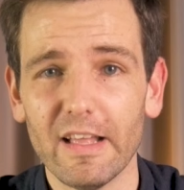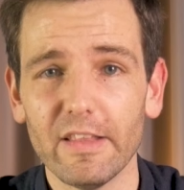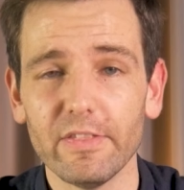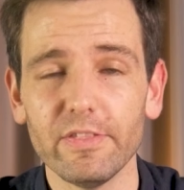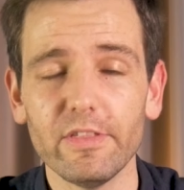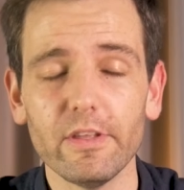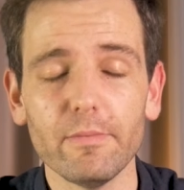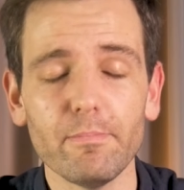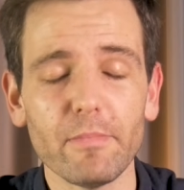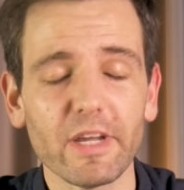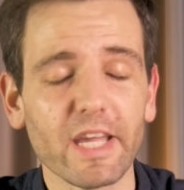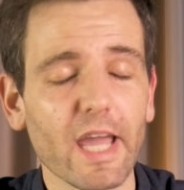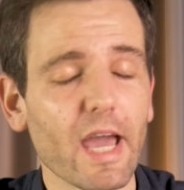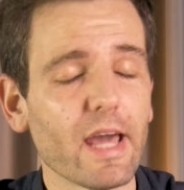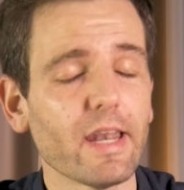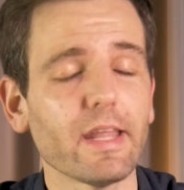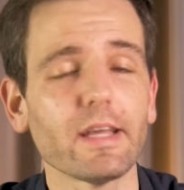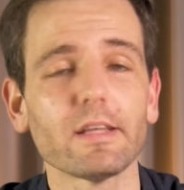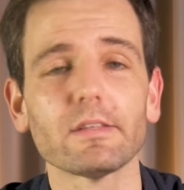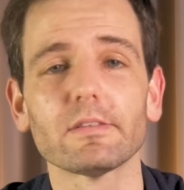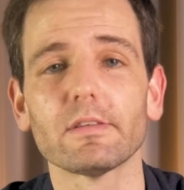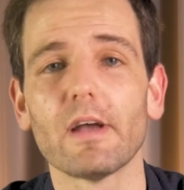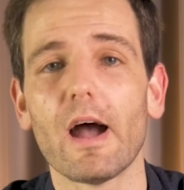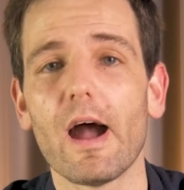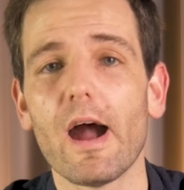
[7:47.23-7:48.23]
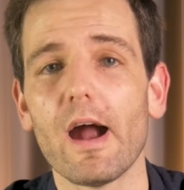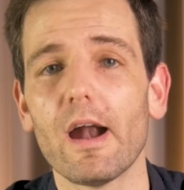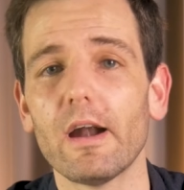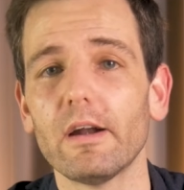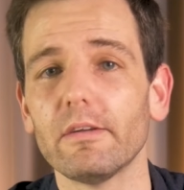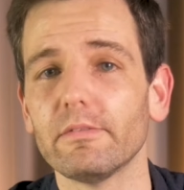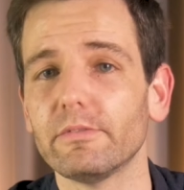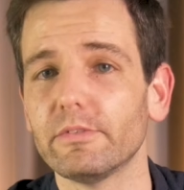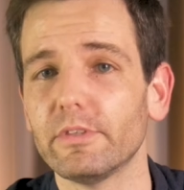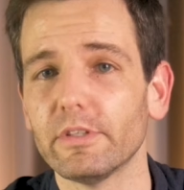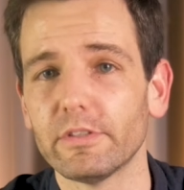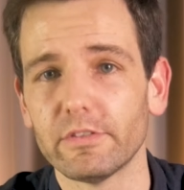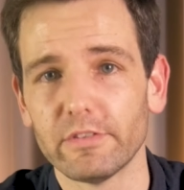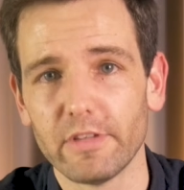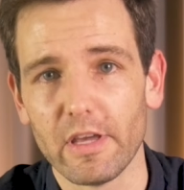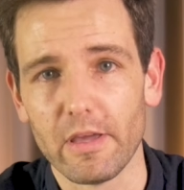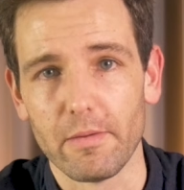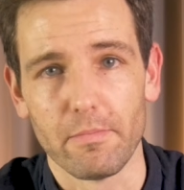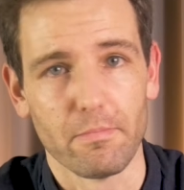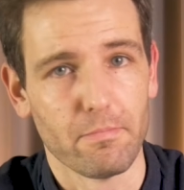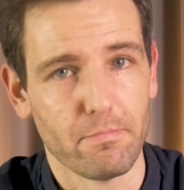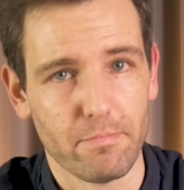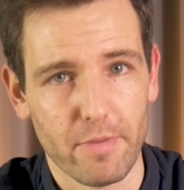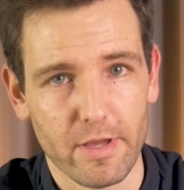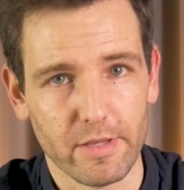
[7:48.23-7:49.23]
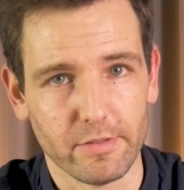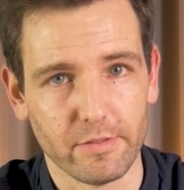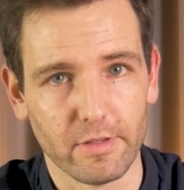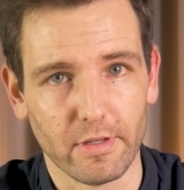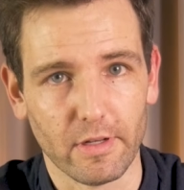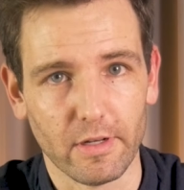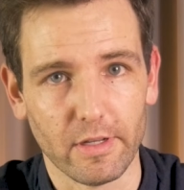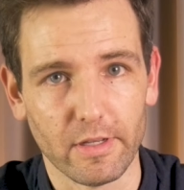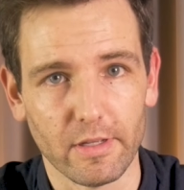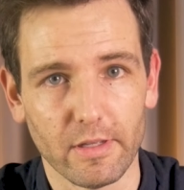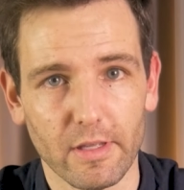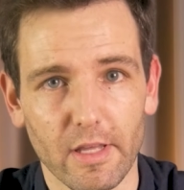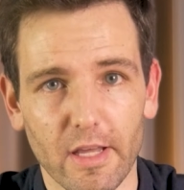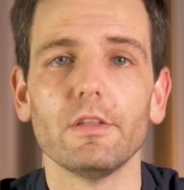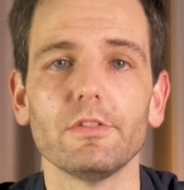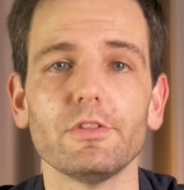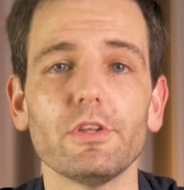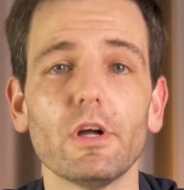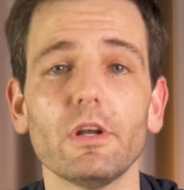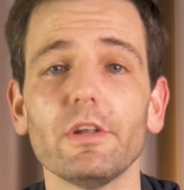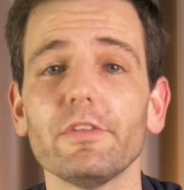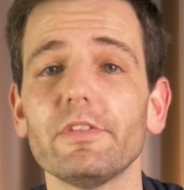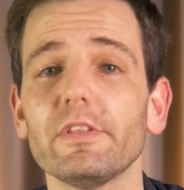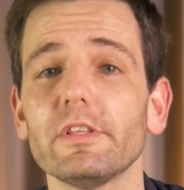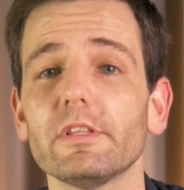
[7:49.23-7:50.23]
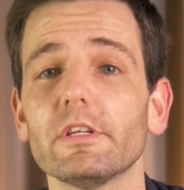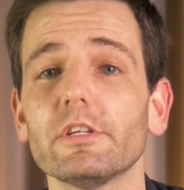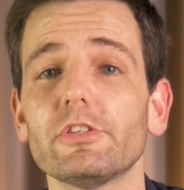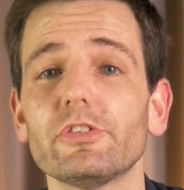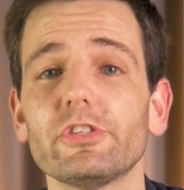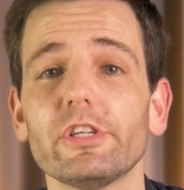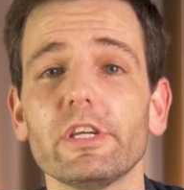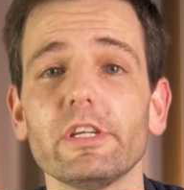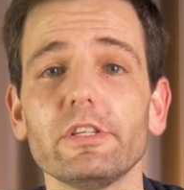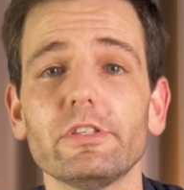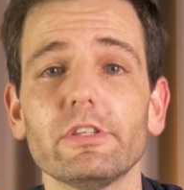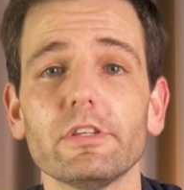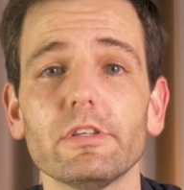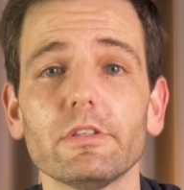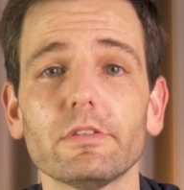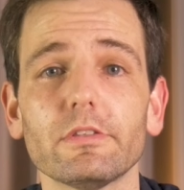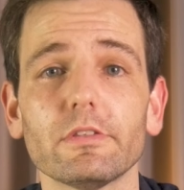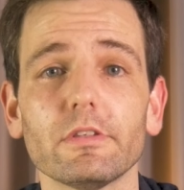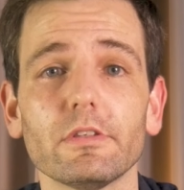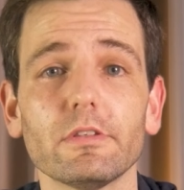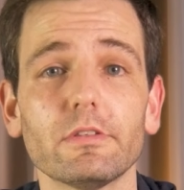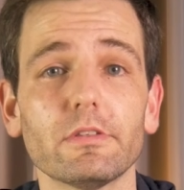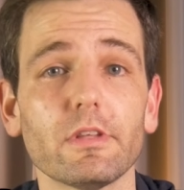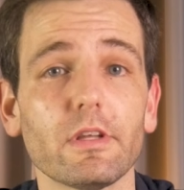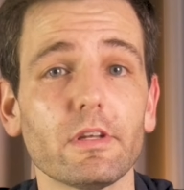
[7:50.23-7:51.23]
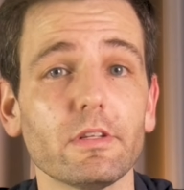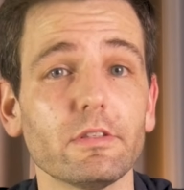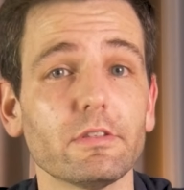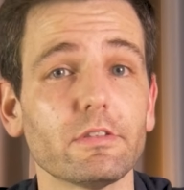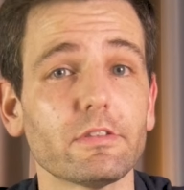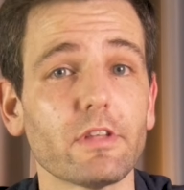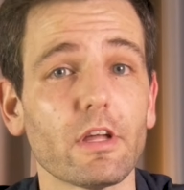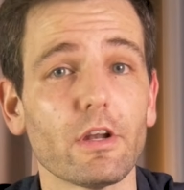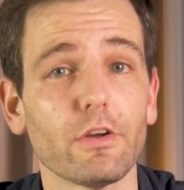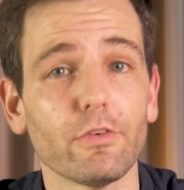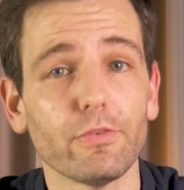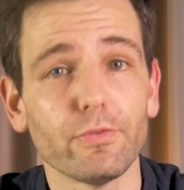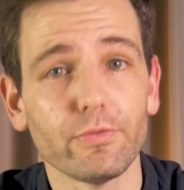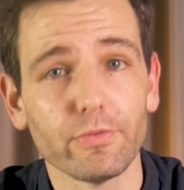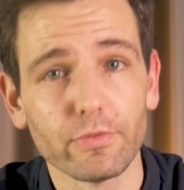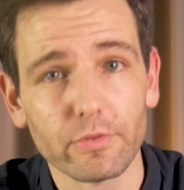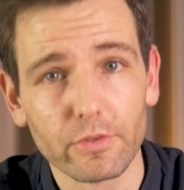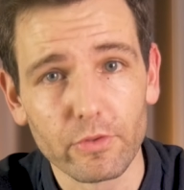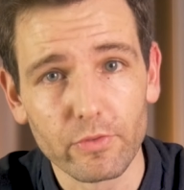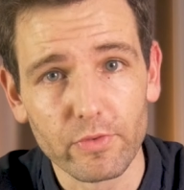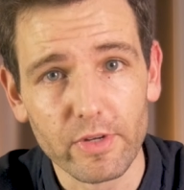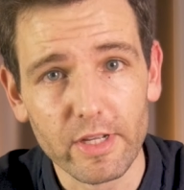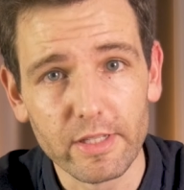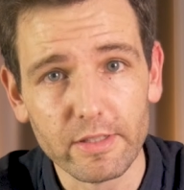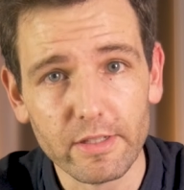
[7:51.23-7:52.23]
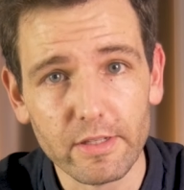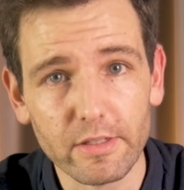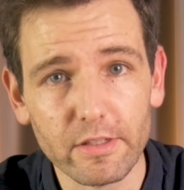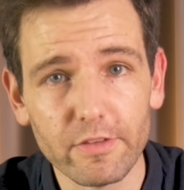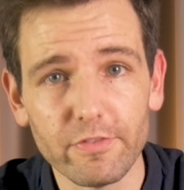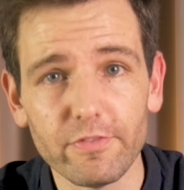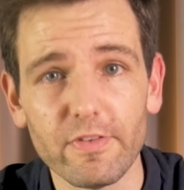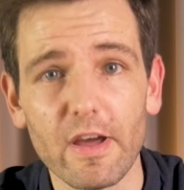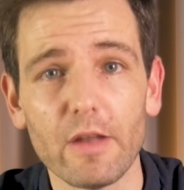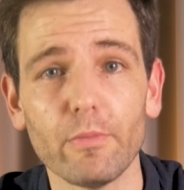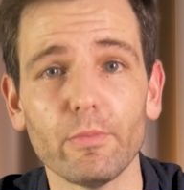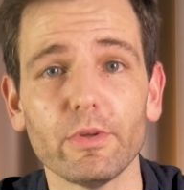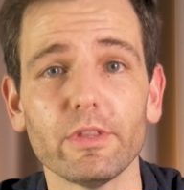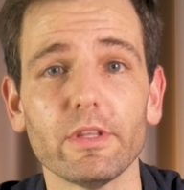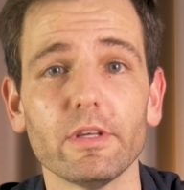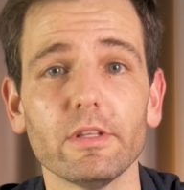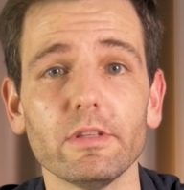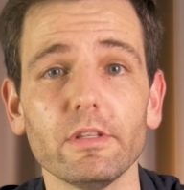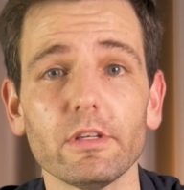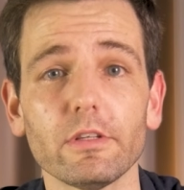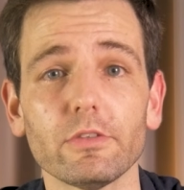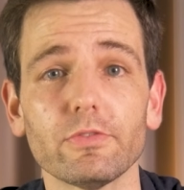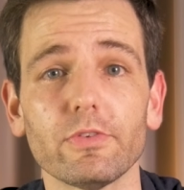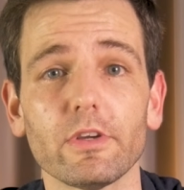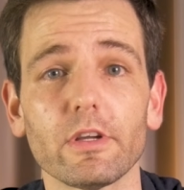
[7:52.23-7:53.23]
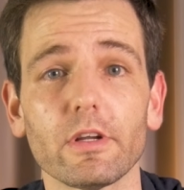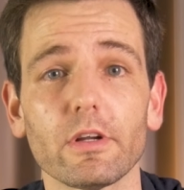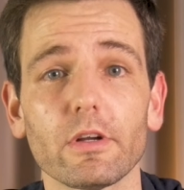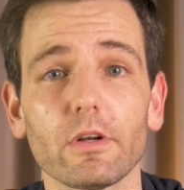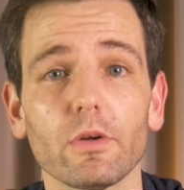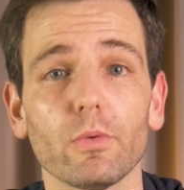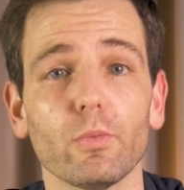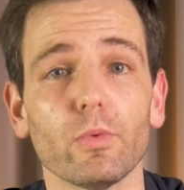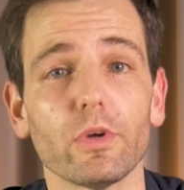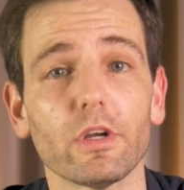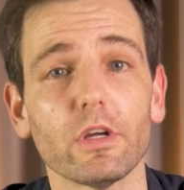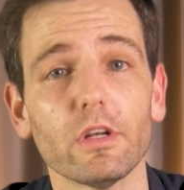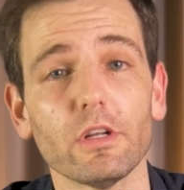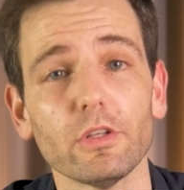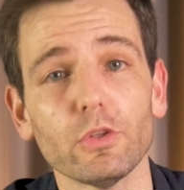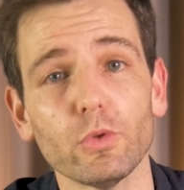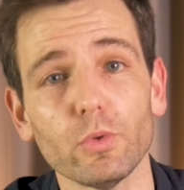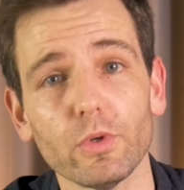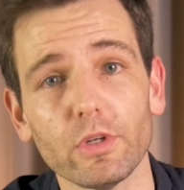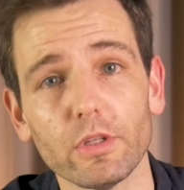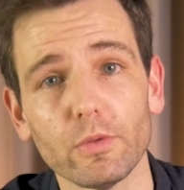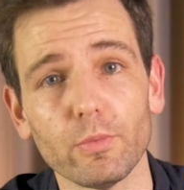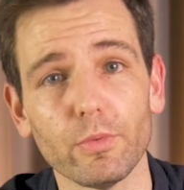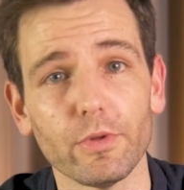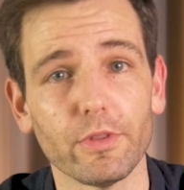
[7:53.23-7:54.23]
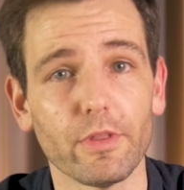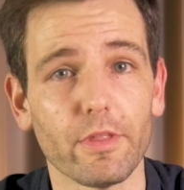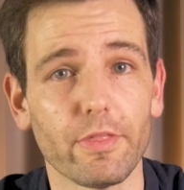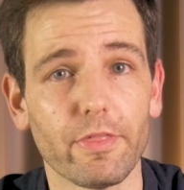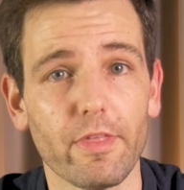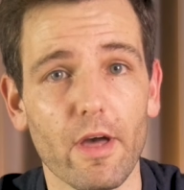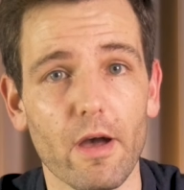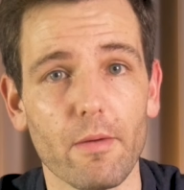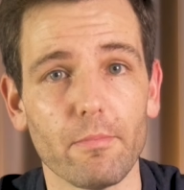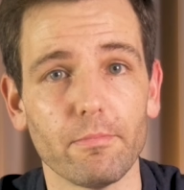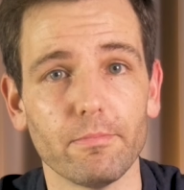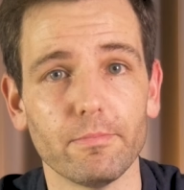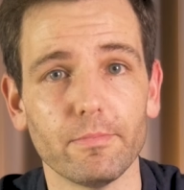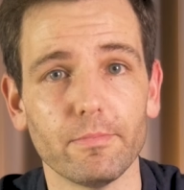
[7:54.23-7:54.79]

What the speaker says: The mechanics are the same, basically. The only thing that changes is that instead of creating the fan with the index finger, we're gonna do it with the thumb.